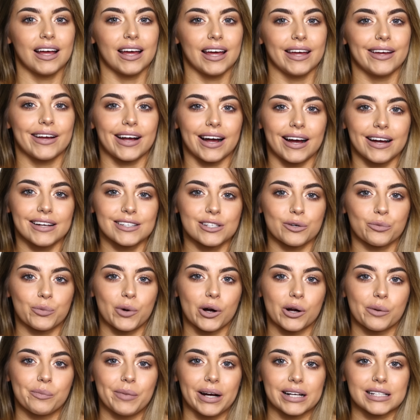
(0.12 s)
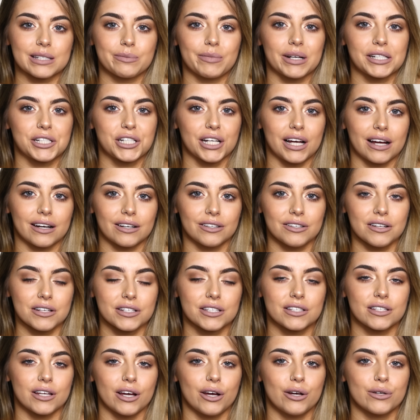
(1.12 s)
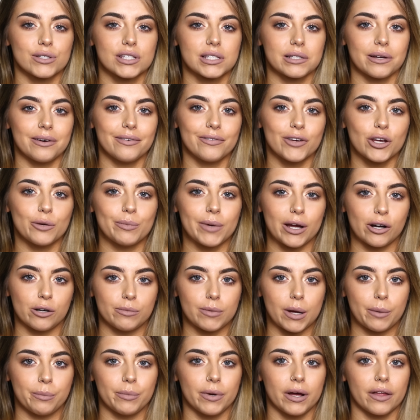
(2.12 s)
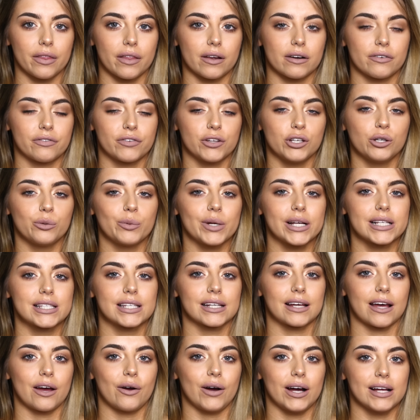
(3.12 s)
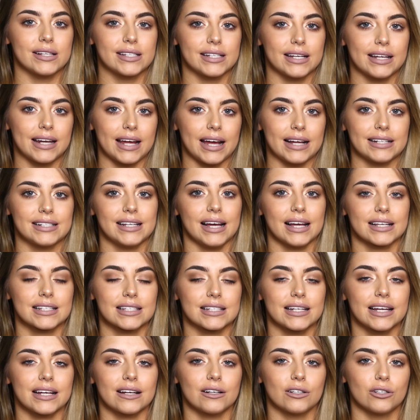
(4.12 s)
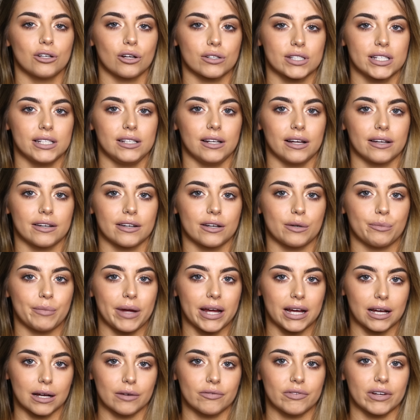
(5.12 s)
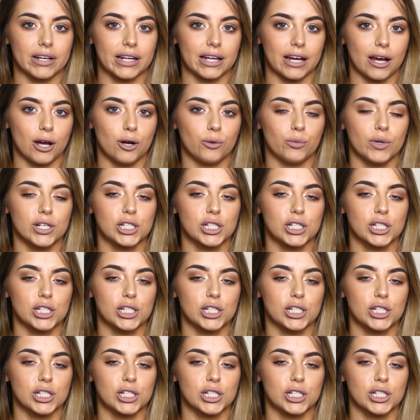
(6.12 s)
Hey guys, welcome back to my channel. So some of you may remember that a few weeks ago I did a testing Lottie London makeup video,